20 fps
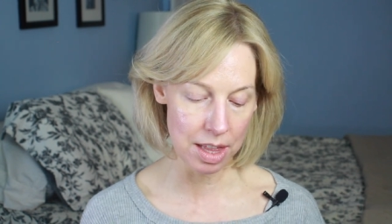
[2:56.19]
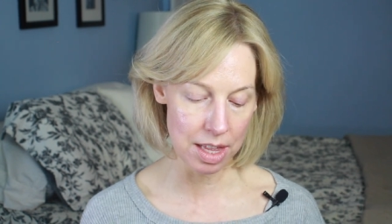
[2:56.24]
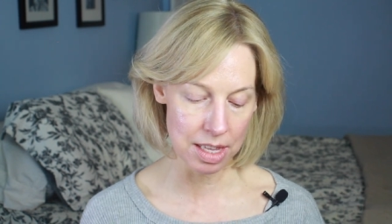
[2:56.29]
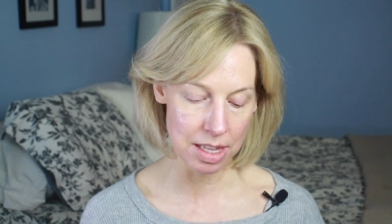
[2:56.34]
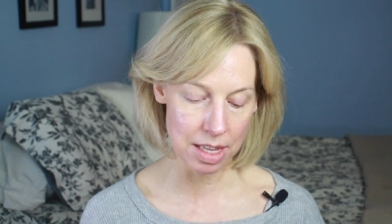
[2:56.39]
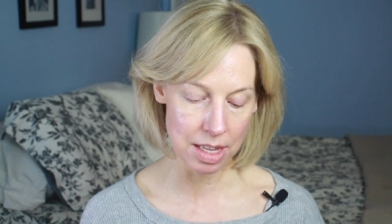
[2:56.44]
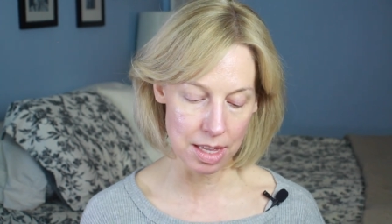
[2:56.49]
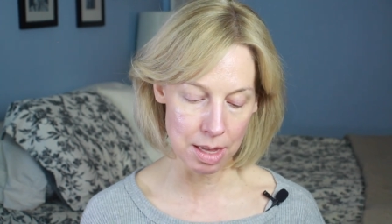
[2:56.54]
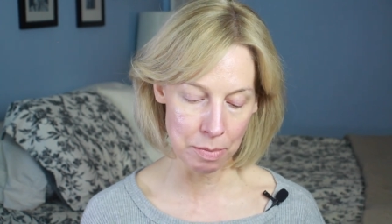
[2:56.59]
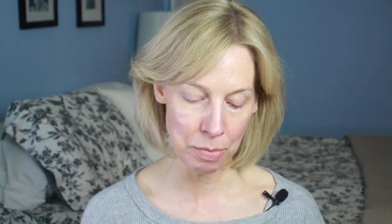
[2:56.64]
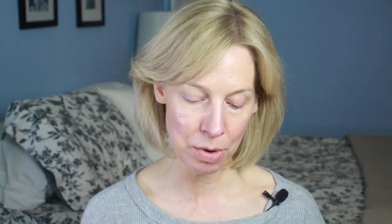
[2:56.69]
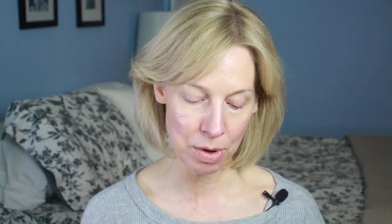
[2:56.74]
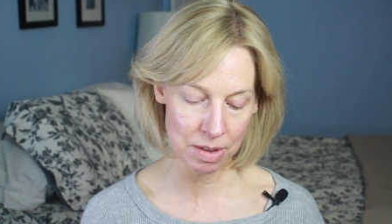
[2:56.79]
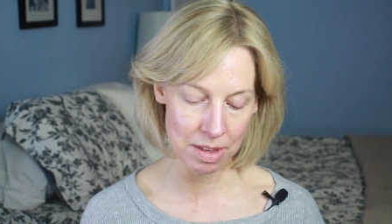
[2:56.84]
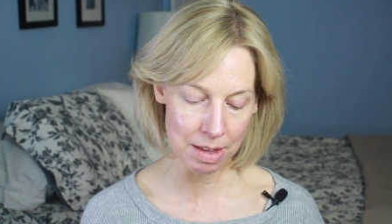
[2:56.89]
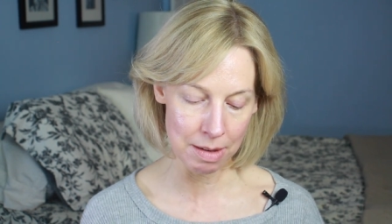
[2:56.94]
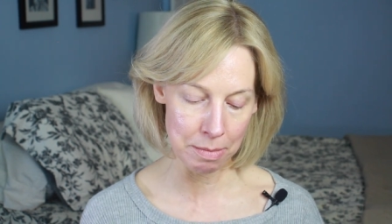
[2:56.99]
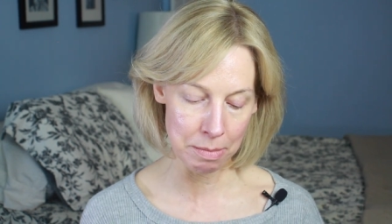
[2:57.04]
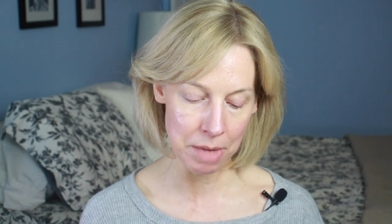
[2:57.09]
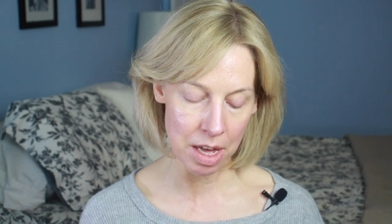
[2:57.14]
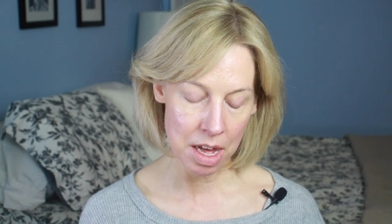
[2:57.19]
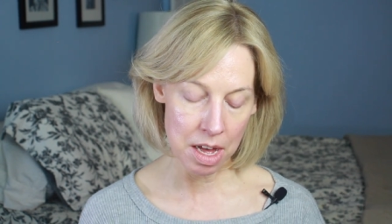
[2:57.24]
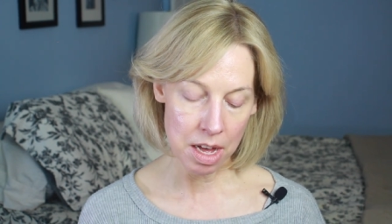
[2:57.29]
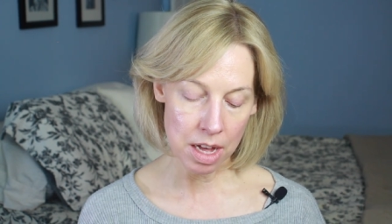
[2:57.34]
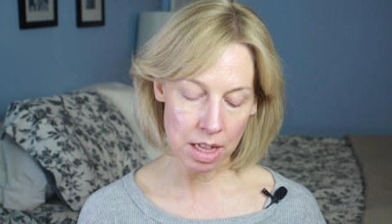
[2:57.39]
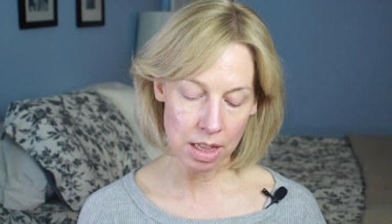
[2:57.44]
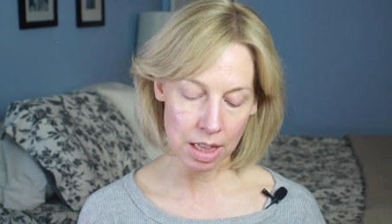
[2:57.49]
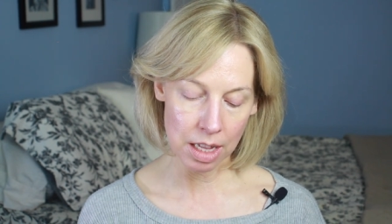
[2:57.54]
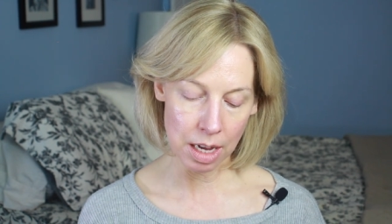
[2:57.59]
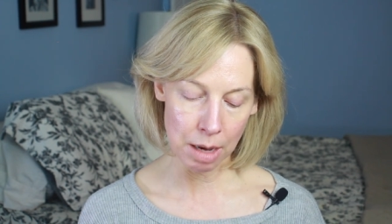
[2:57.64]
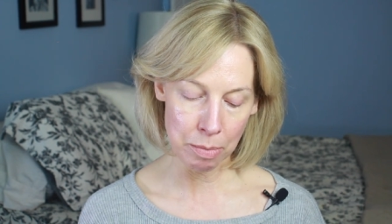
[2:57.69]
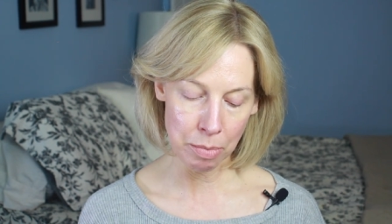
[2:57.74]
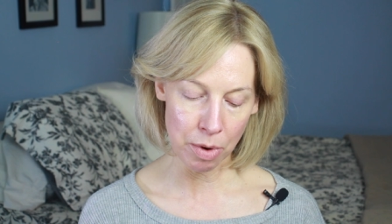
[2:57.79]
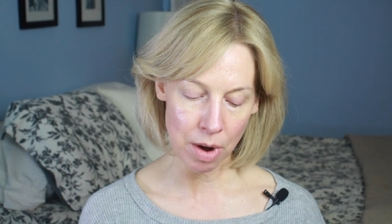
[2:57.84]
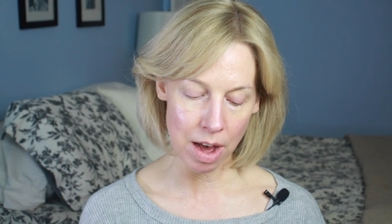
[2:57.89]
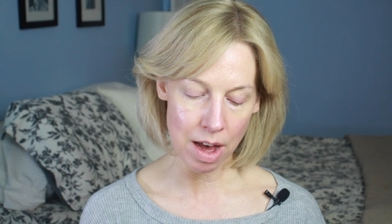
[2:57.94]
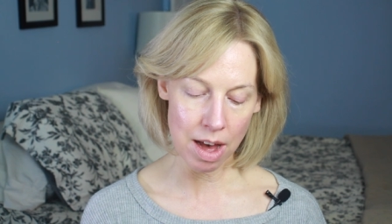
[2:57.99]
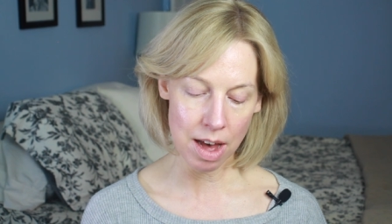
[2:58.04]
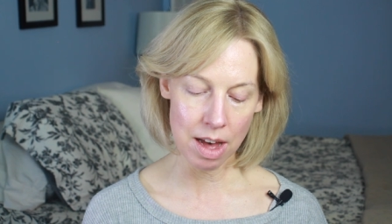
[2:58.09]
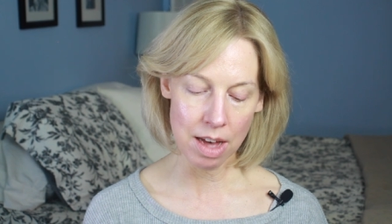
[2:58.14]
This is the Prism
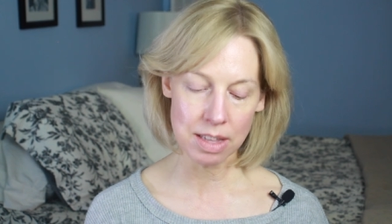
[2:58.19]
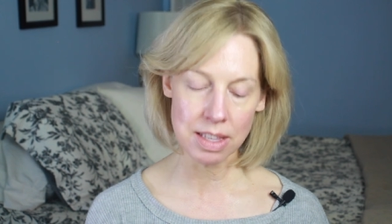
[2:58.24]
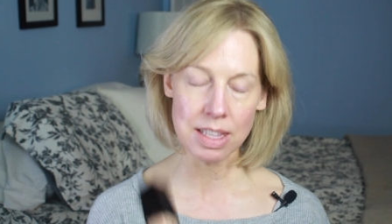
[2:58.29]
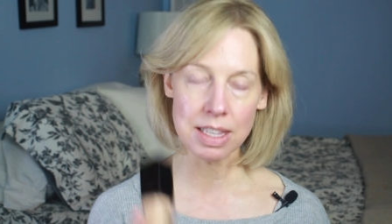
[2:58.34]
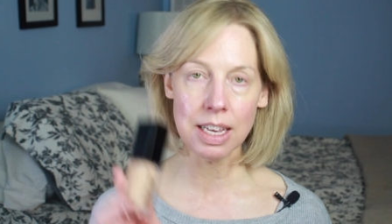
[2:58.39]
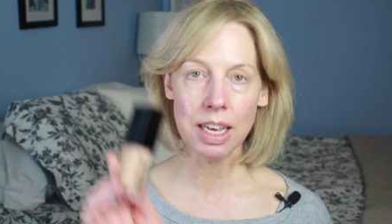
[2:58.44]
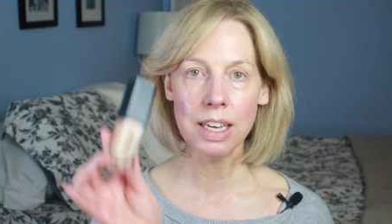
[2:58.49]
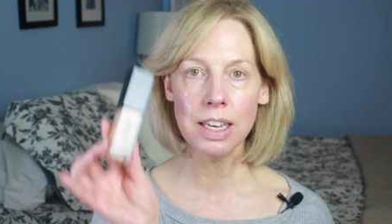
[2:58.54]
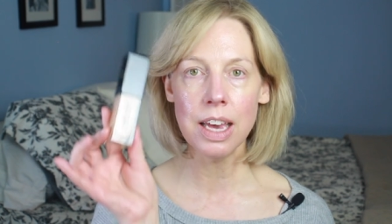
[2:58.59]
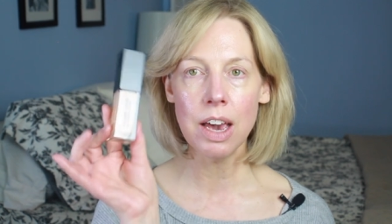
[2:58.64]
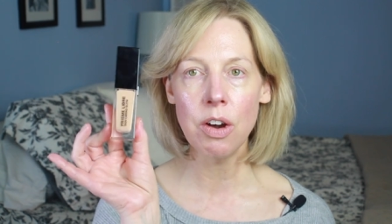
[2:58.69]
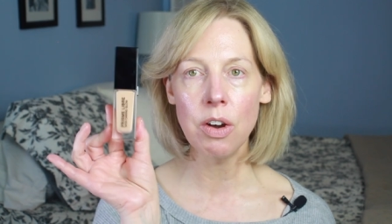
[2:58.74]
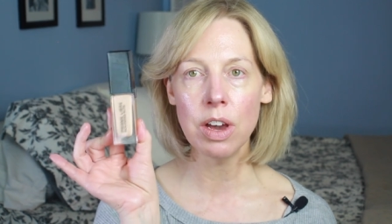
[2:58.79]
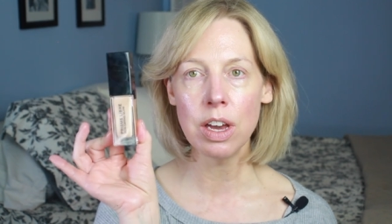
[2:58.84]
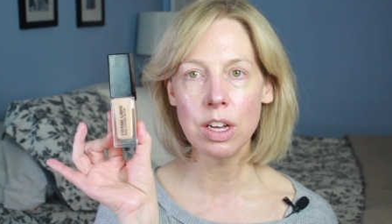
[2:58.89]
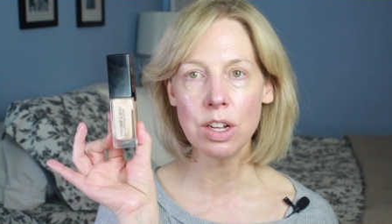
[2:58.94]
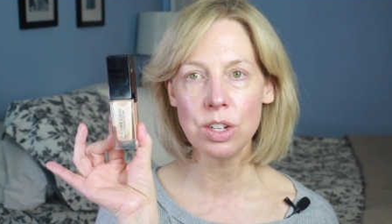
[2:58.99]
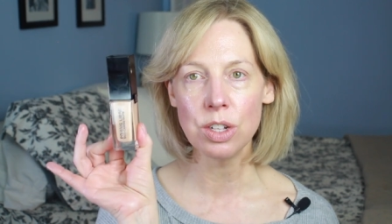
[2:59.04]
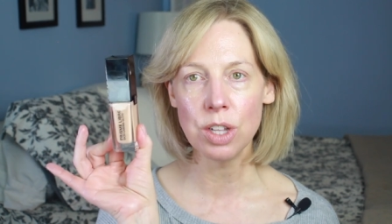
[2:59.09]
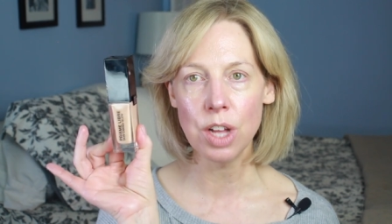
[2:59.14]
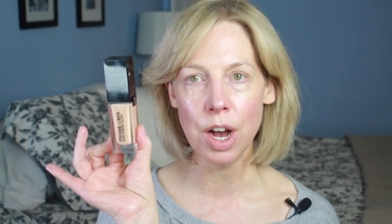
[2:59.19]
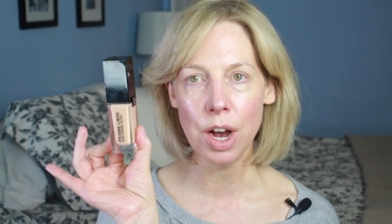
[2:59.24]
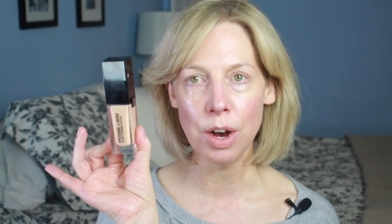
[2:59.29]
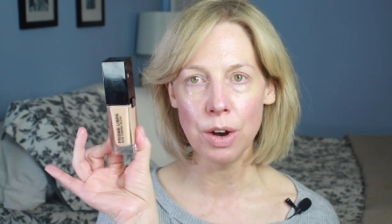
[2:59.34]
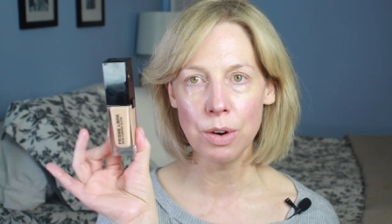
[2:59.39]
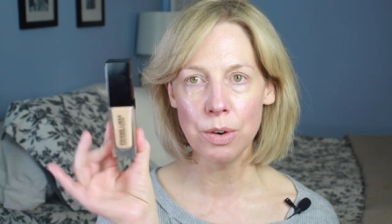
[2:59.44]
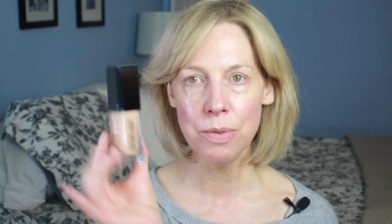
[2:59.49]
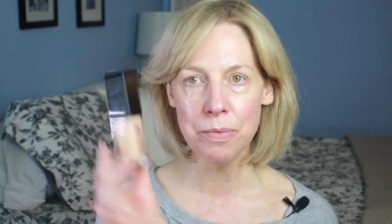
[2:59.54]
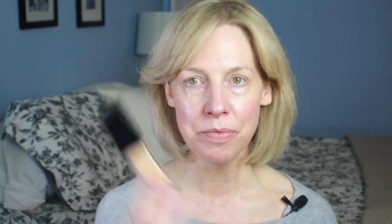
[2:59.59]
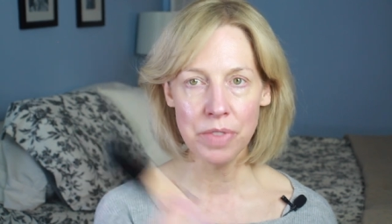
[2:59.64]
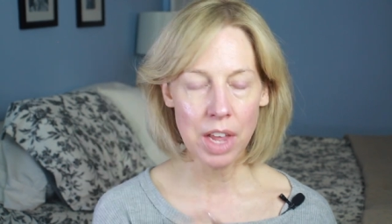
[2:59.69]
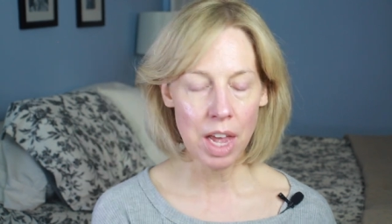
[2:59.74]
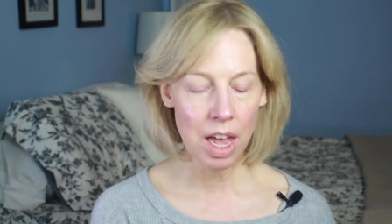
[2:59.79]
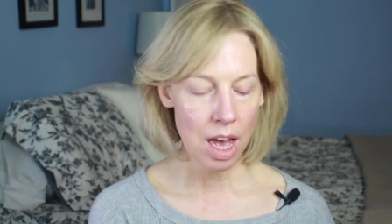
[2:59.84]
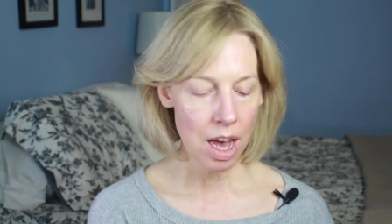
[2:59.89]
Libre Skin Caring Glow.